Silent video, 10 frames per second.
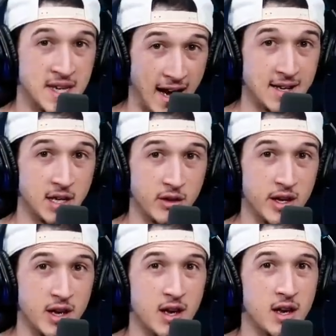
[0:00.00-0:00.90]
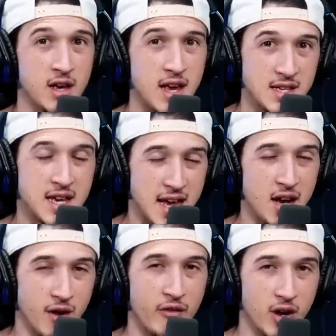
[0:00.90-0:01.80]
technically, is hit
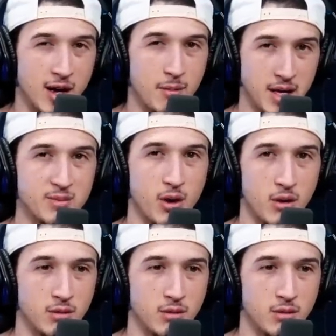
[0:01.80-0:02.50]
a fucking baseball.